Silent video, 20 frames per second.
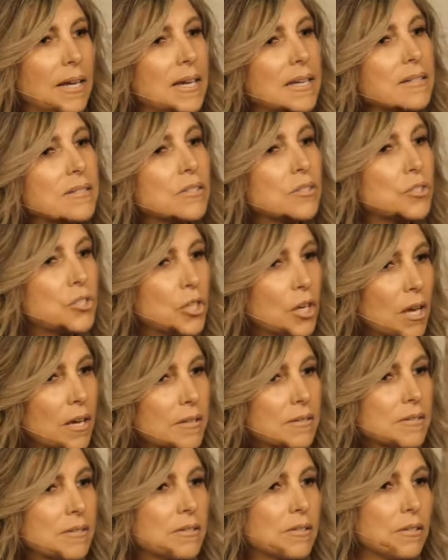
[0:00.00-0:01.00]
It's
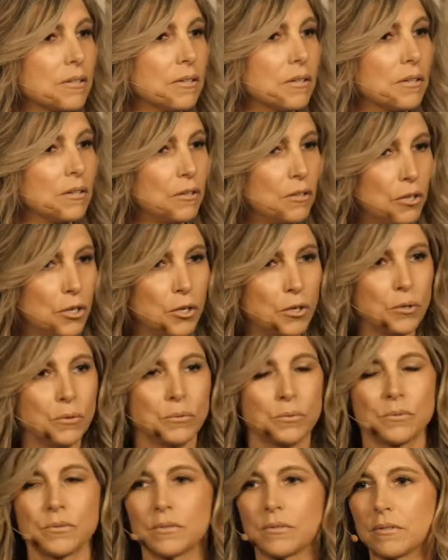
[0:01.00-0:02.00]
just
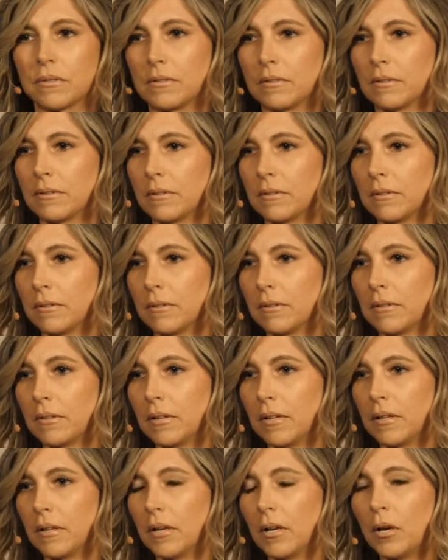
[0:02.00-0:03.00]
news.
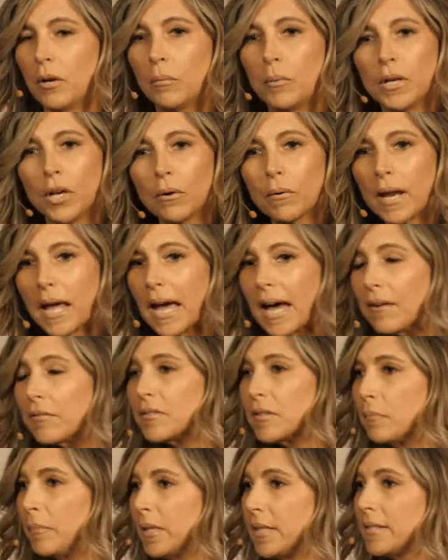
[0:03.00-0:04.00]
We don't have
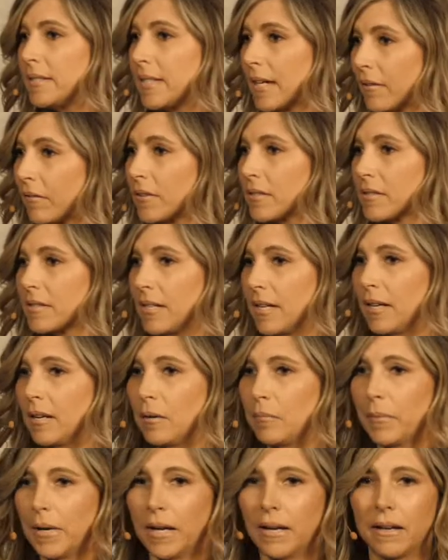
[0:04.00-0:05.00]
to be
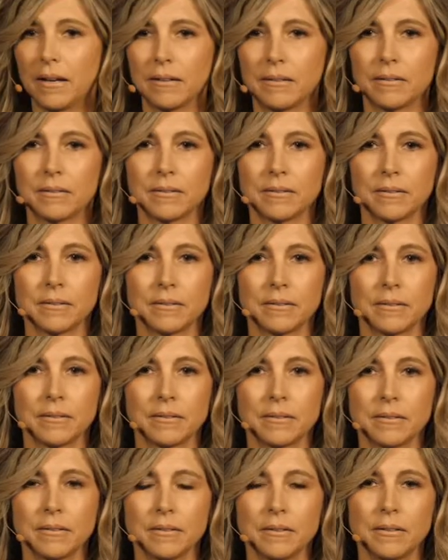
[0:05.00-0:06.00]
devastated by it.
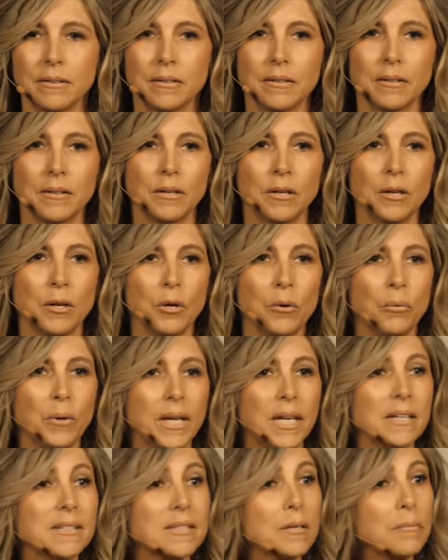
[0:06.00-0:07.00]
We
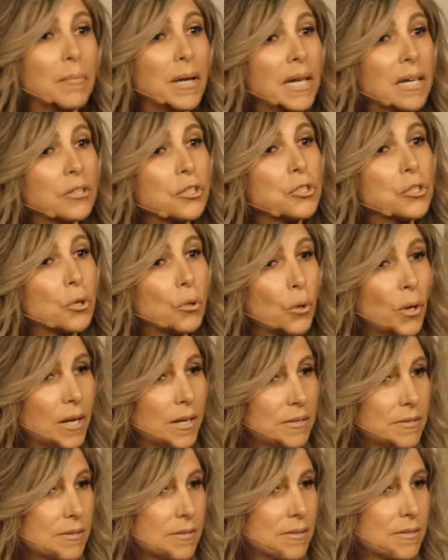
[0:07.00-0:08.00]
get to make a
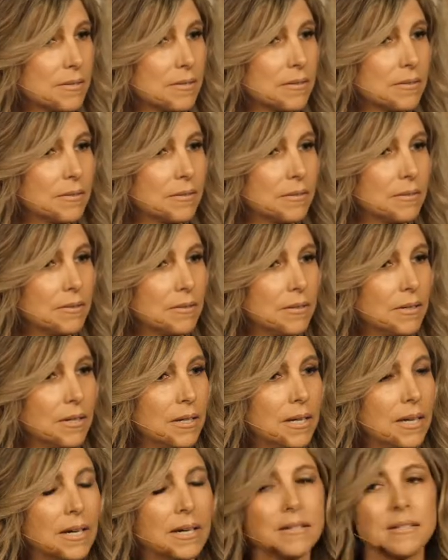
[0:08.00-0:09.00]
choice,
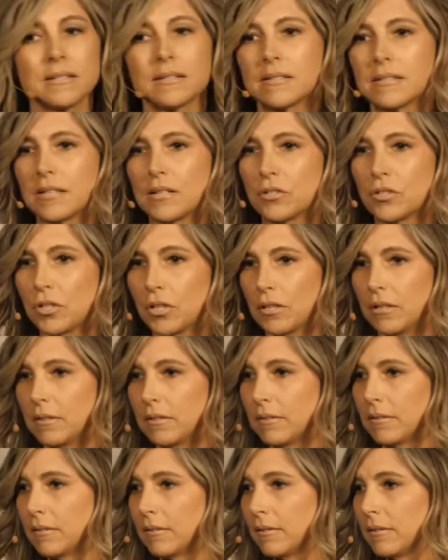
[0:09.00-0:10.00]
a decision,
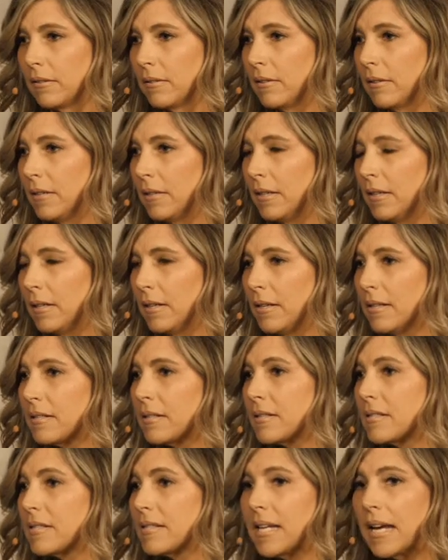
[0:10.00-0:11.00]

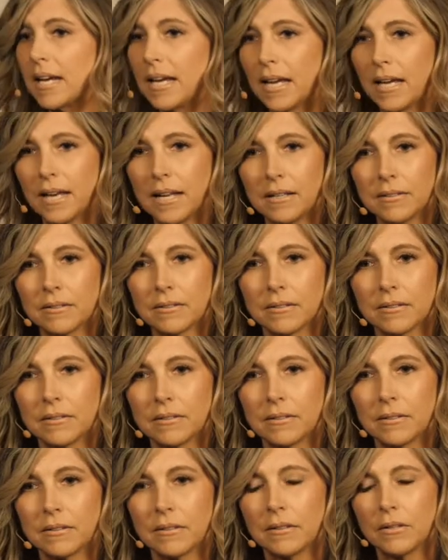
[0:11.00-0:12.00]
to stay in it
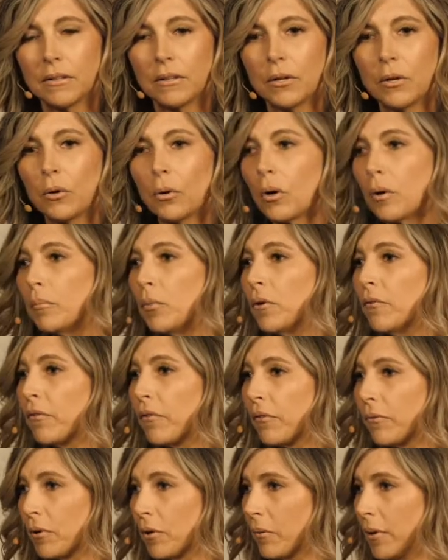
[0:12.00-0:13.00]
or move
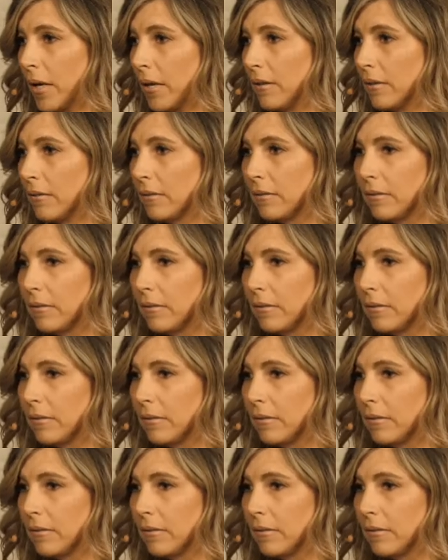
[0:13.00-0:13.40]
through it,